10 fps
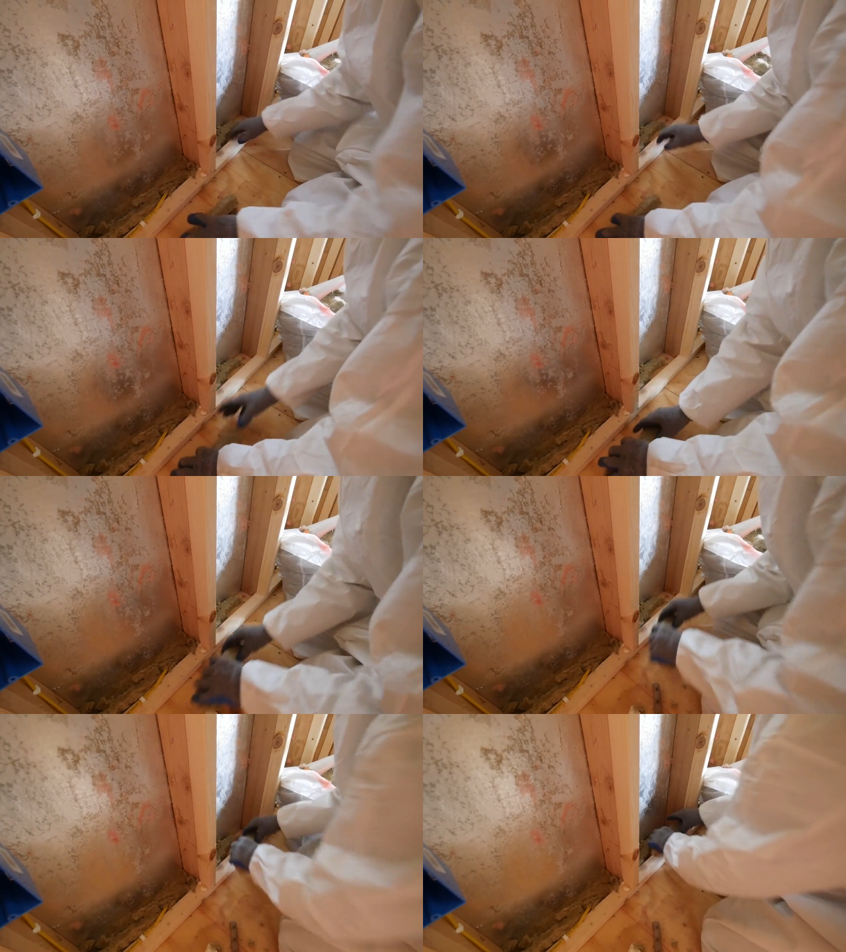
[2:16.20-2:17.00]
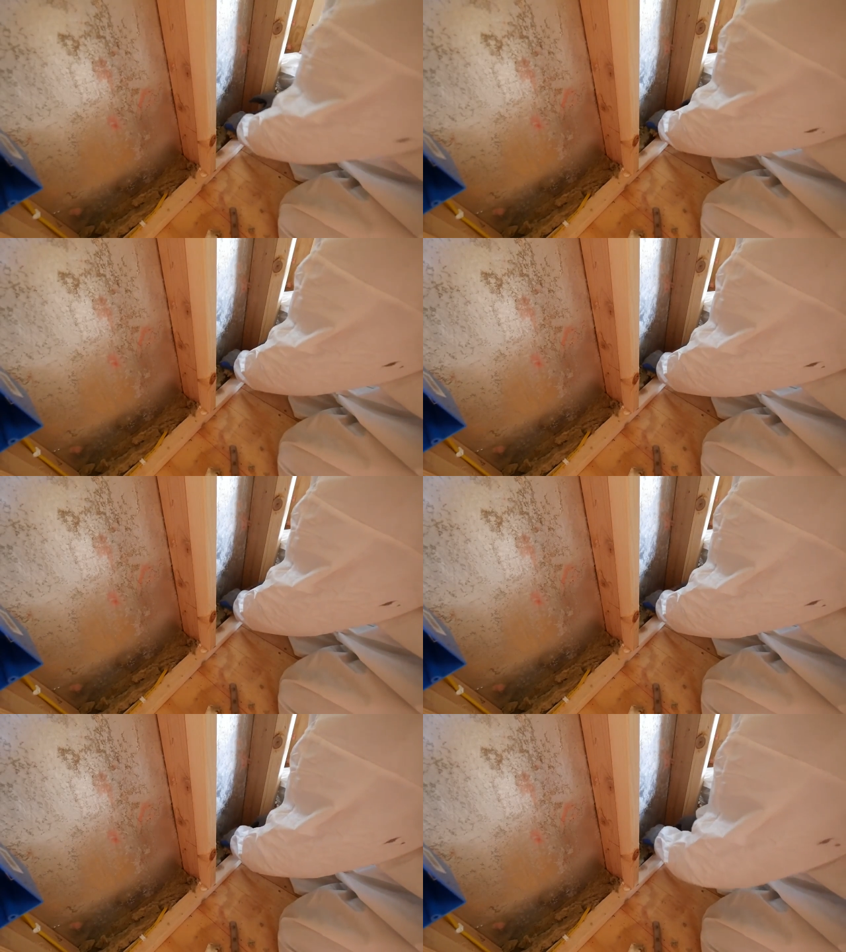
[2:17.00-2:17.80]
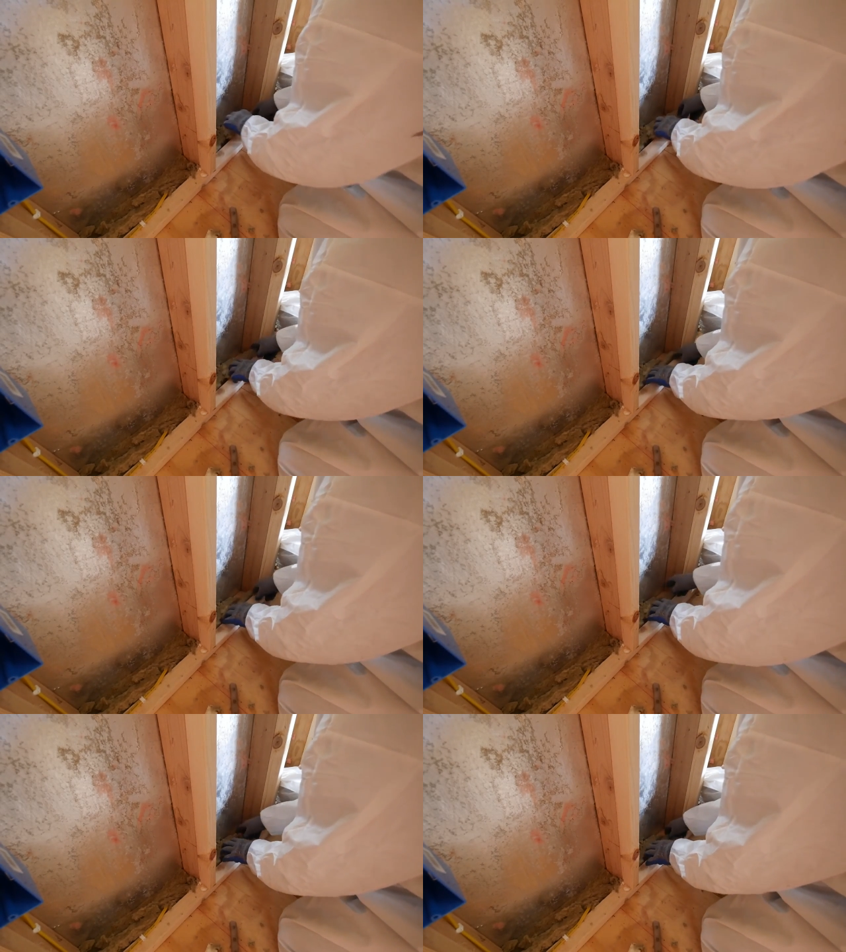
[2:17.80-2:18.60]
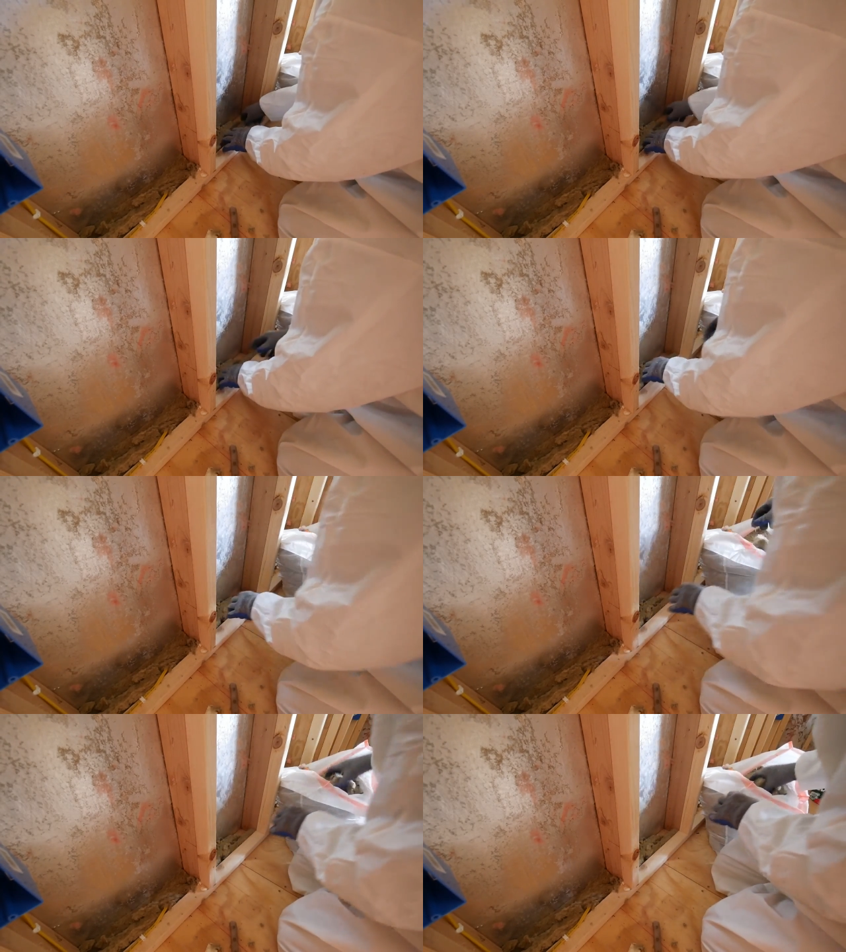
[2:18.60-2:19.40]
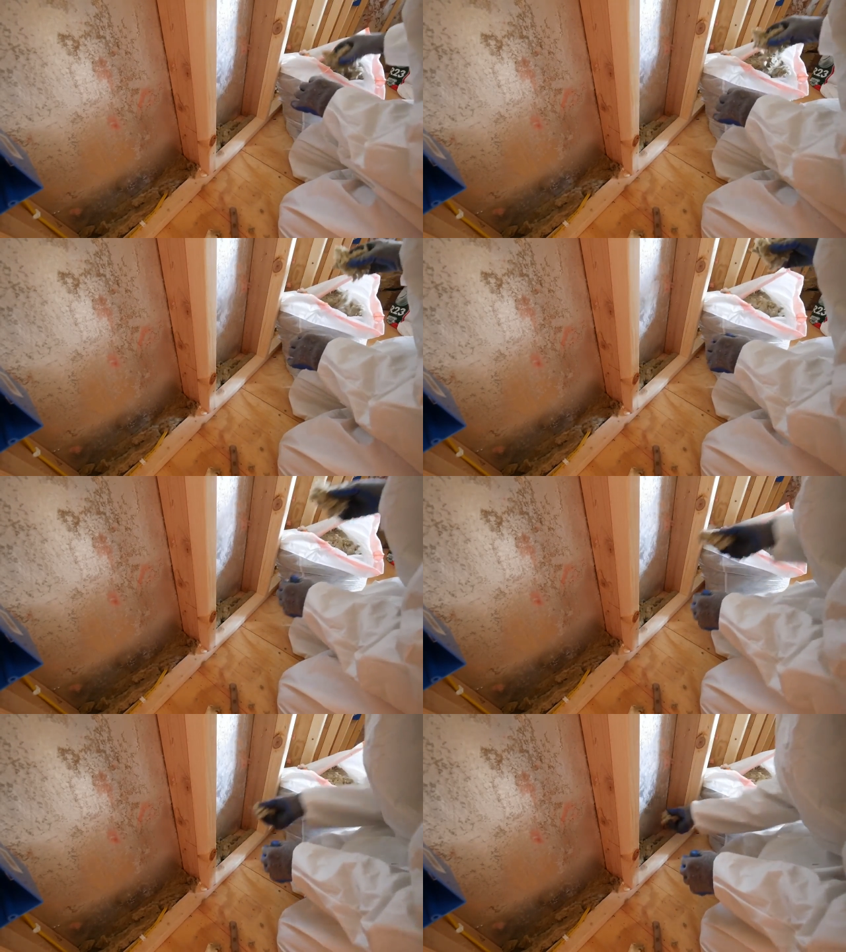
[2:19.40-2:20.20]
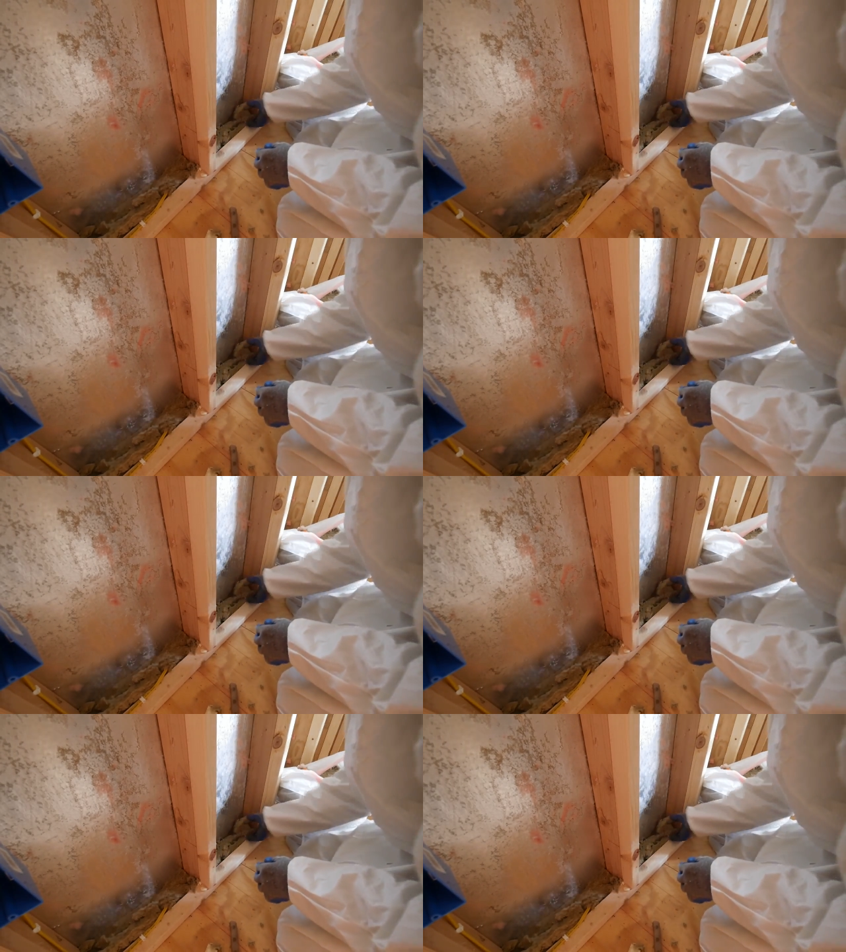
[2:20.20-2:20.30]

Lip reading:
(no speaker visible)